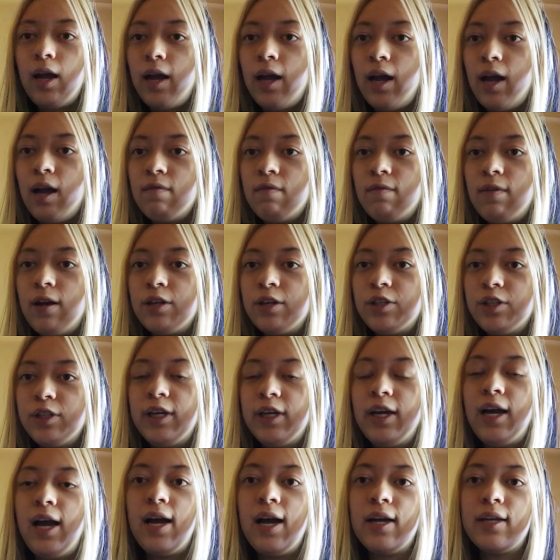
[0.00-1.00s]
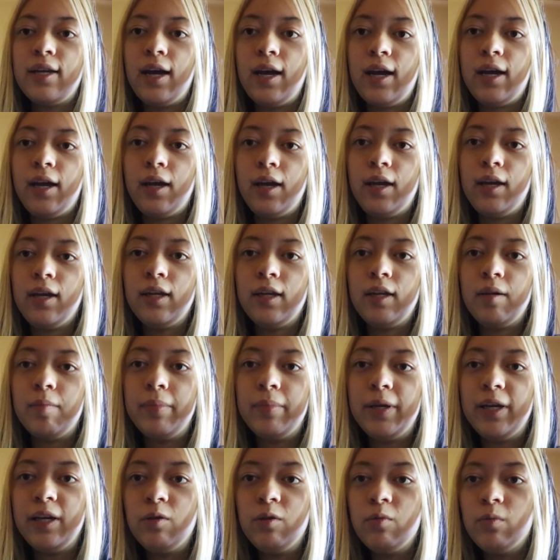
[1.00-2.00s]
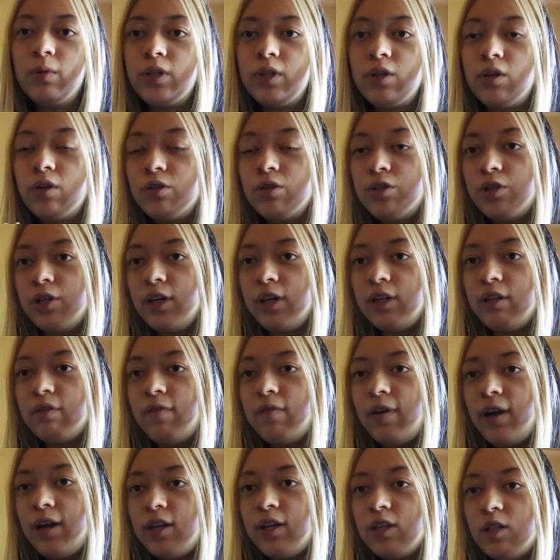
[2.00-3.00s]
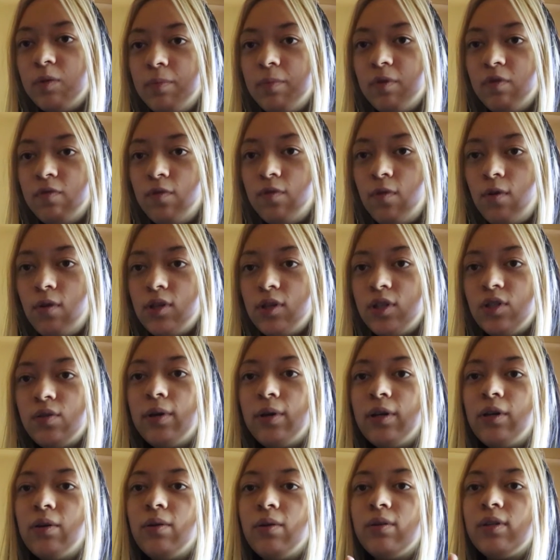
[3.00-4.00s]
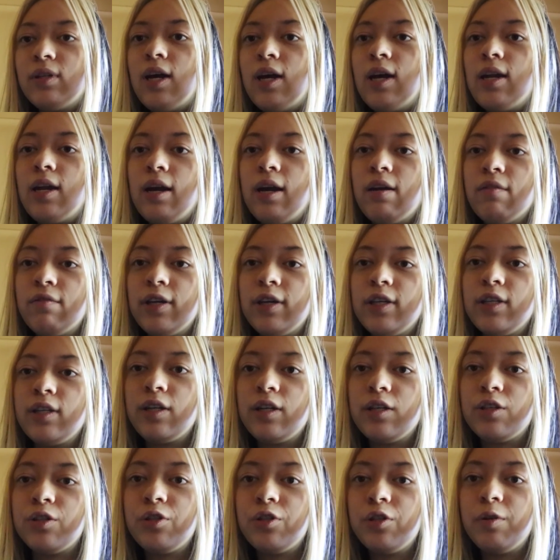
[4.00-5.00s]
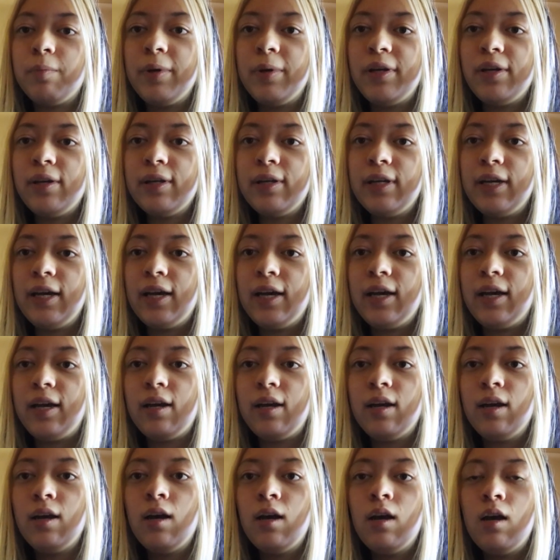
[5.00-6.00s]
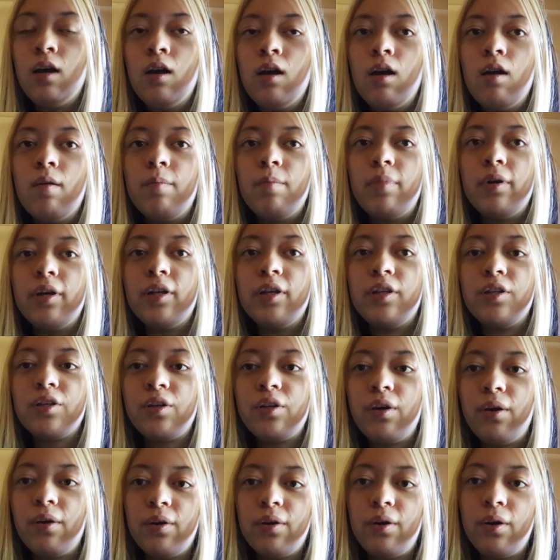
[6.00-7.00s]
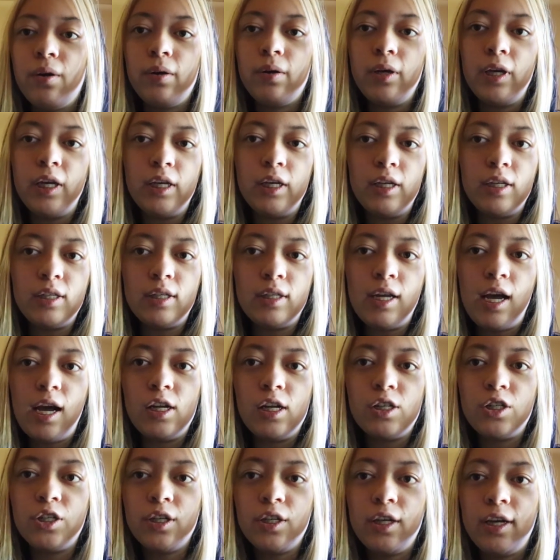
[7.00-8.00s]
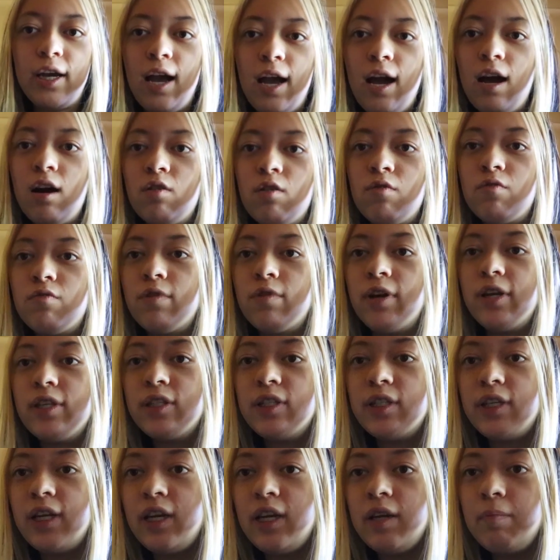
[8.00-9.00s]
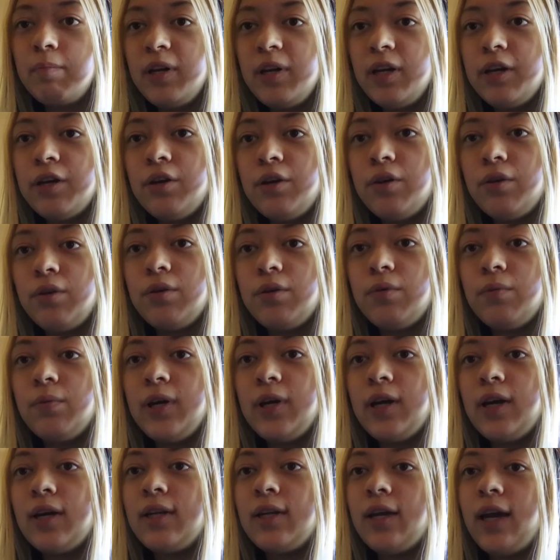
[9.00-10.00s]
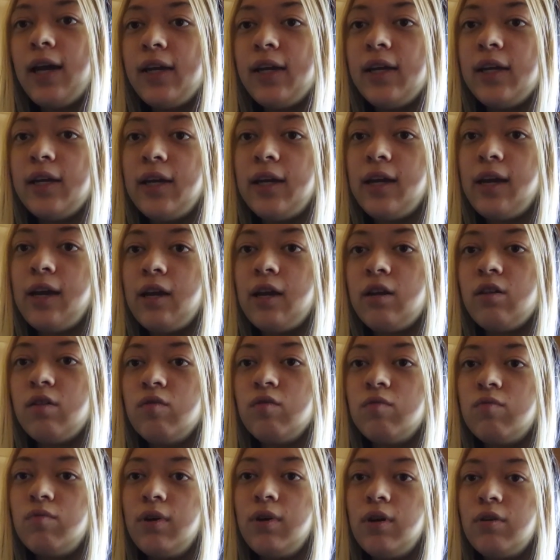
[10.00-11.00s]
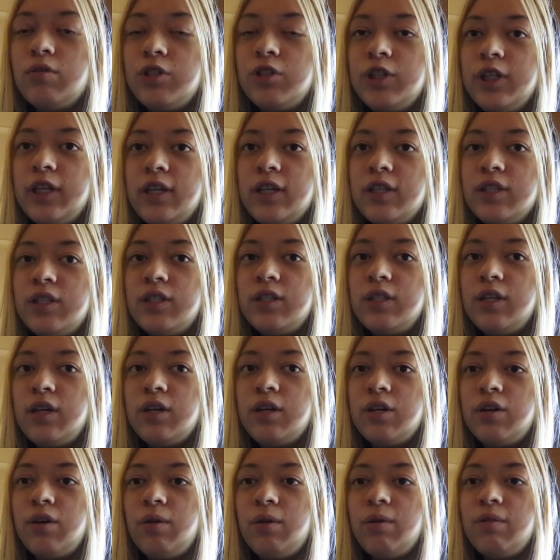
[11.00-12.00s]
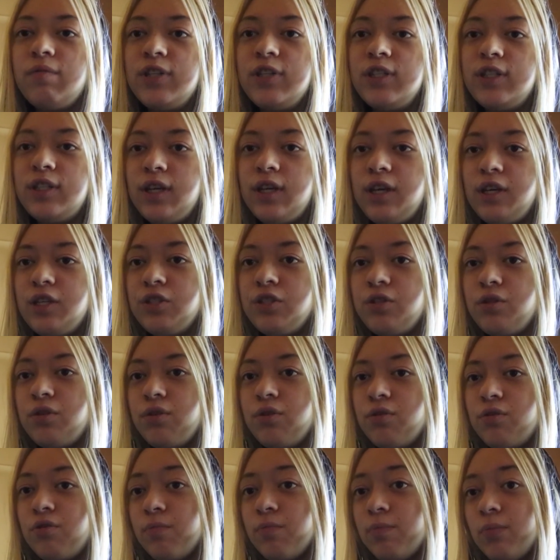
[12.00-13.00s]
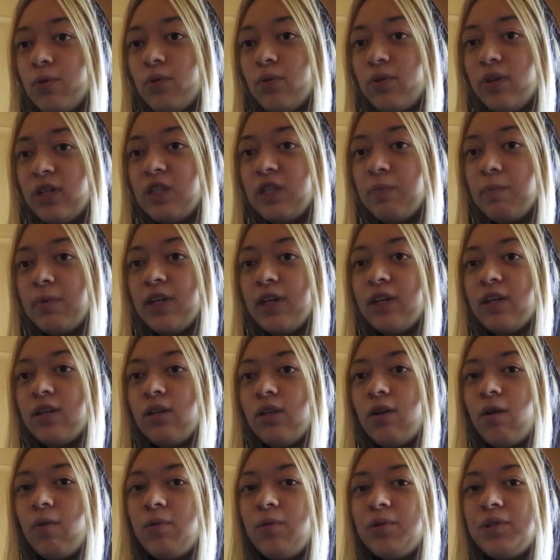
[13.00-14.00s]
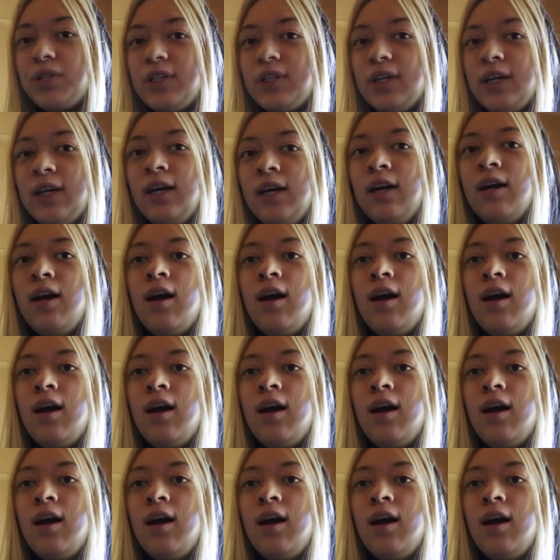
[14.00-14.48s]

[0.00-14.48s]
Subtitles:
I have actually had a guinea pig with conjunctivitis before, so I know that everything should be okay. But Coco is actually our friend's guinea pig, who we are taking care of while she is stuck overseas due to borders being closed.